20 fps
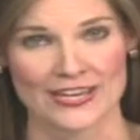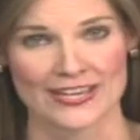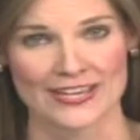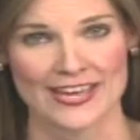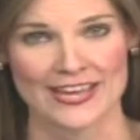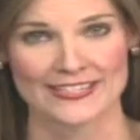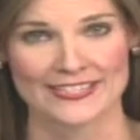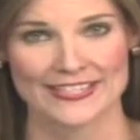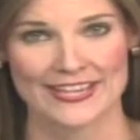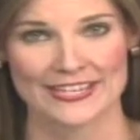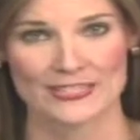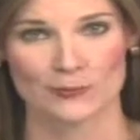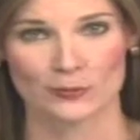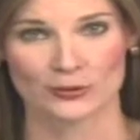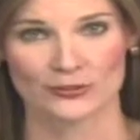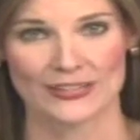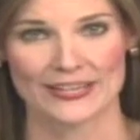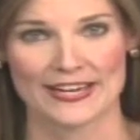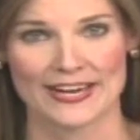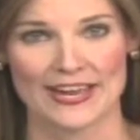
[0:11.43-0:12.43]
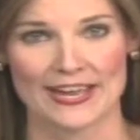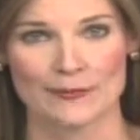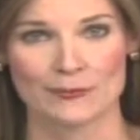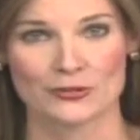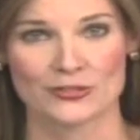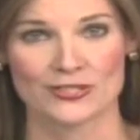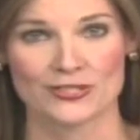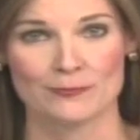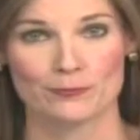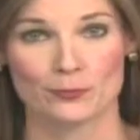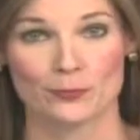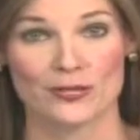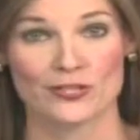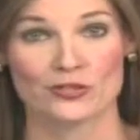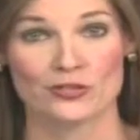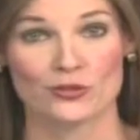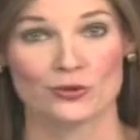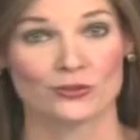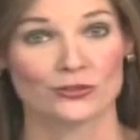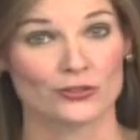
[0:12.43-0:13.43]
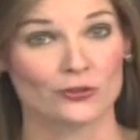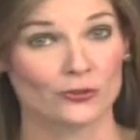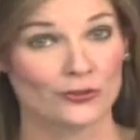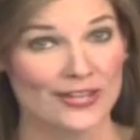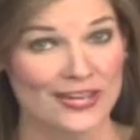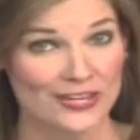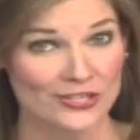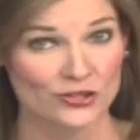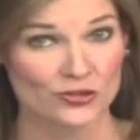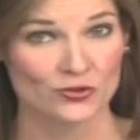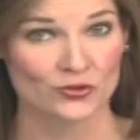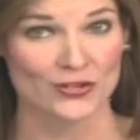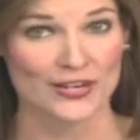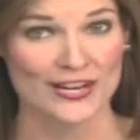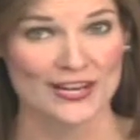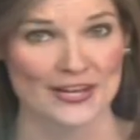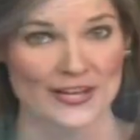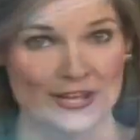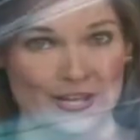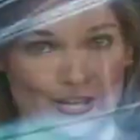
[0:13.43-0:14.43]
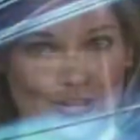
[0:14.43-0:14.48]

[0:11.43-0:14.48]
KETK's Marlena Hamilton brings you a little history